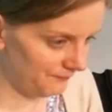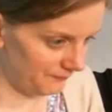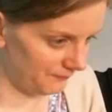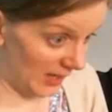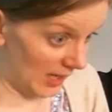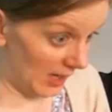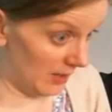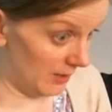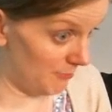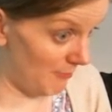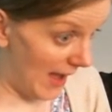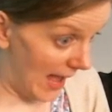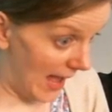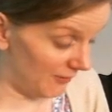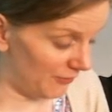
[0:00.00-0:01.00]
they got
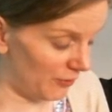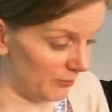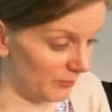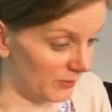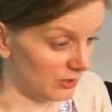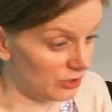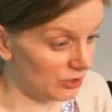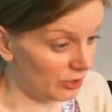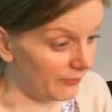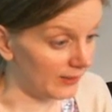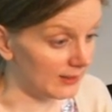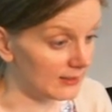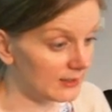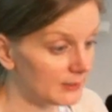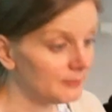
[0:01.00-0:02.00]
banned from the
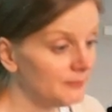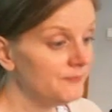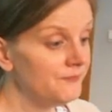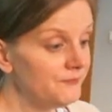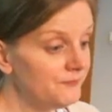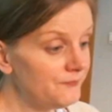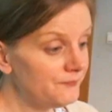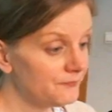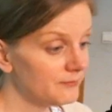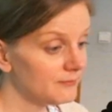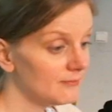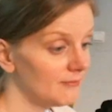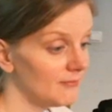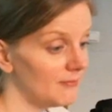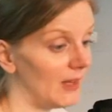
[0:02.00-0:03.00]
service.
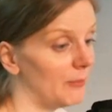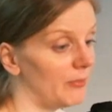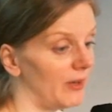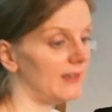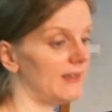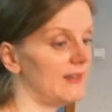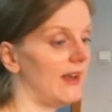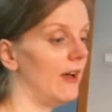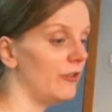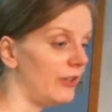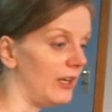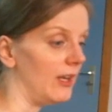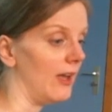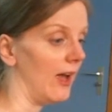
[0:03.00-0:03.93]
But now the